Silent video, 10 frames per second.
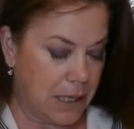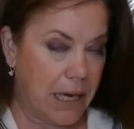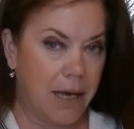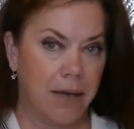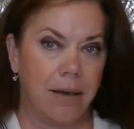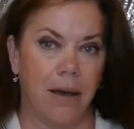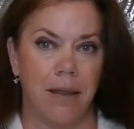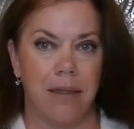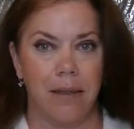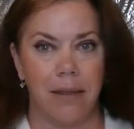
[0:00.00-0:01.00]
And I
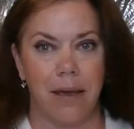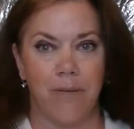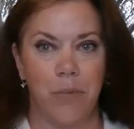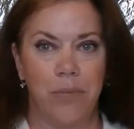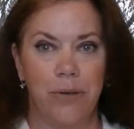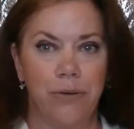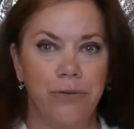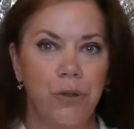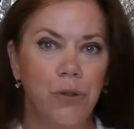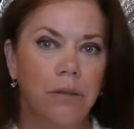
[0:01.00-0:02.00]
think they have a
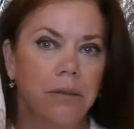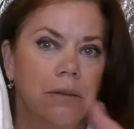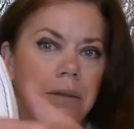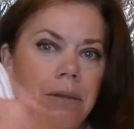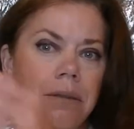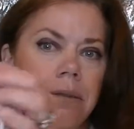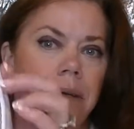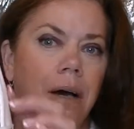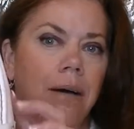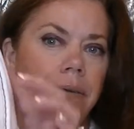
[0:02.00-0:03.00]
beautiful,
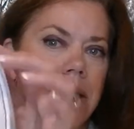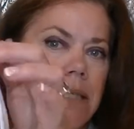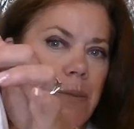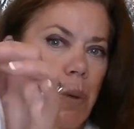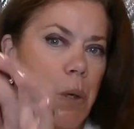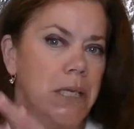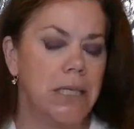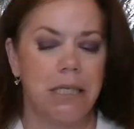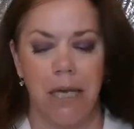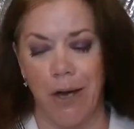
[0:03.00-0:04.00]
obviously
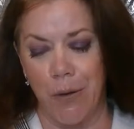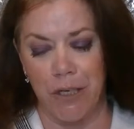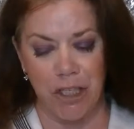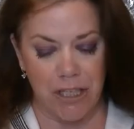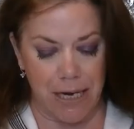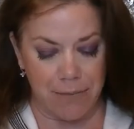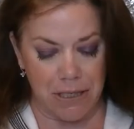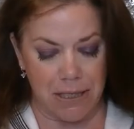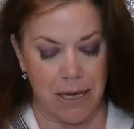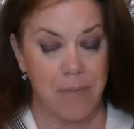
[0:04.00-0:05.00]
pointed toe and shape
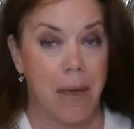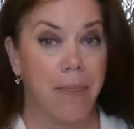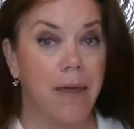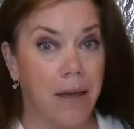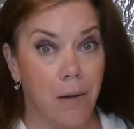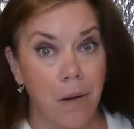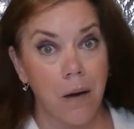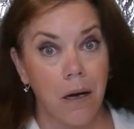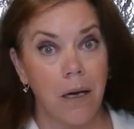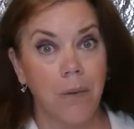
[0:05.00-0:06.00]
to them, and they
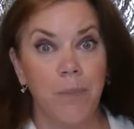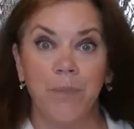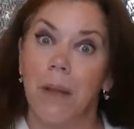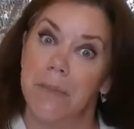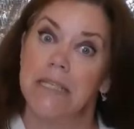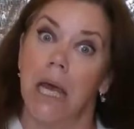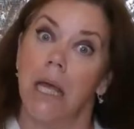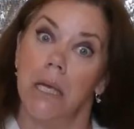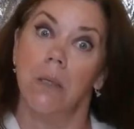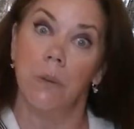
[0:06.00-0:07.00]
are, let me
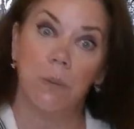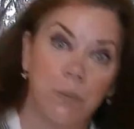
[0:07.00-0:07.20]
tell you.